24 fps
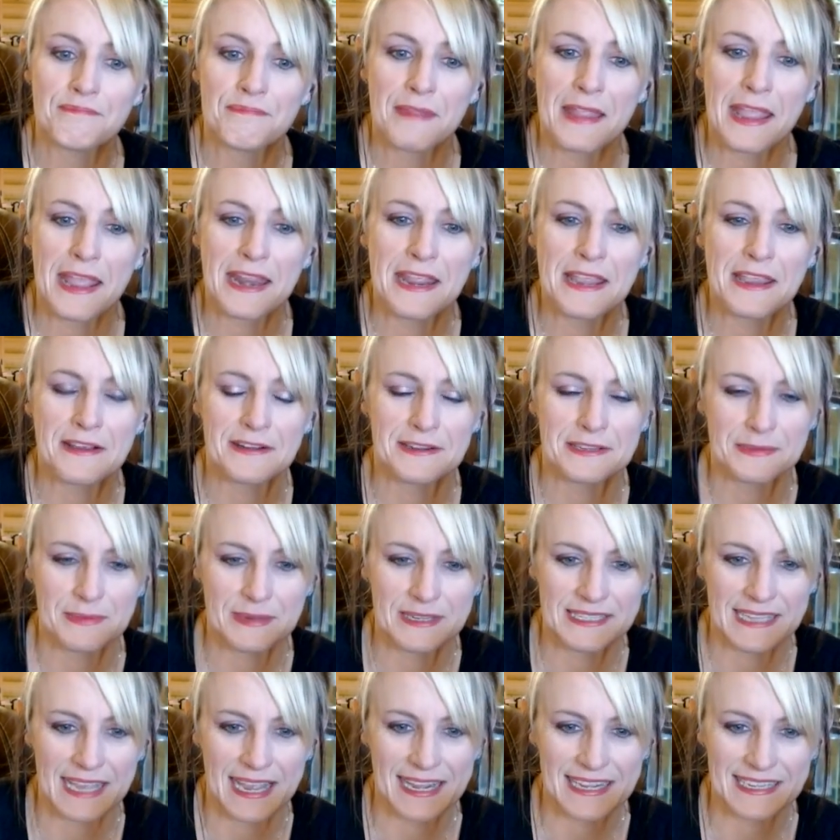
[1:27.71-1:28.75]
And he hears
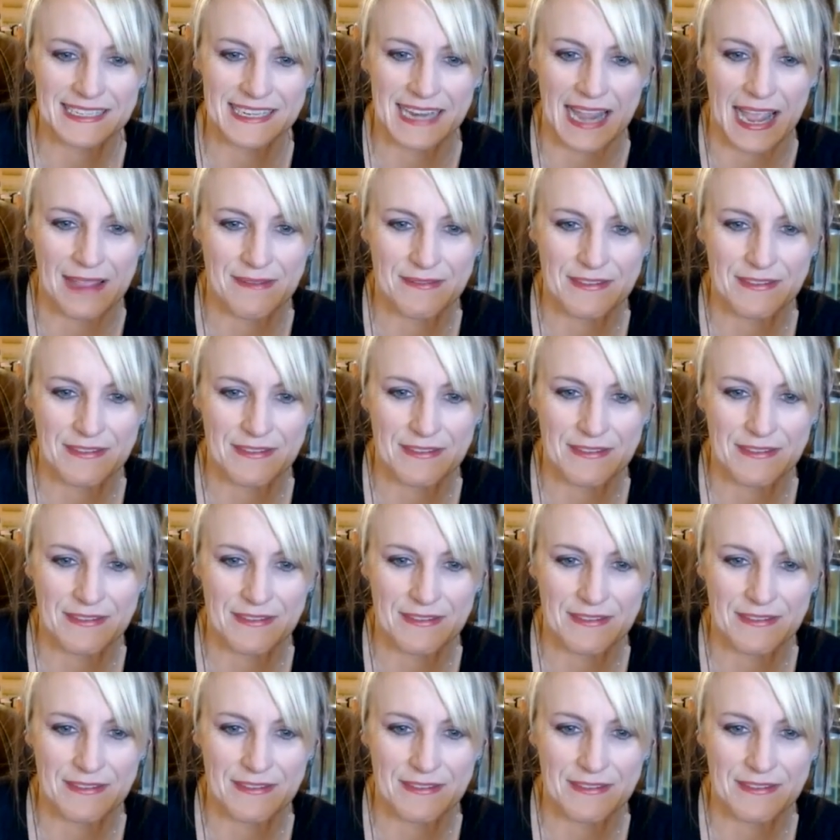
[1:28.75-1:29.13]
me say his name,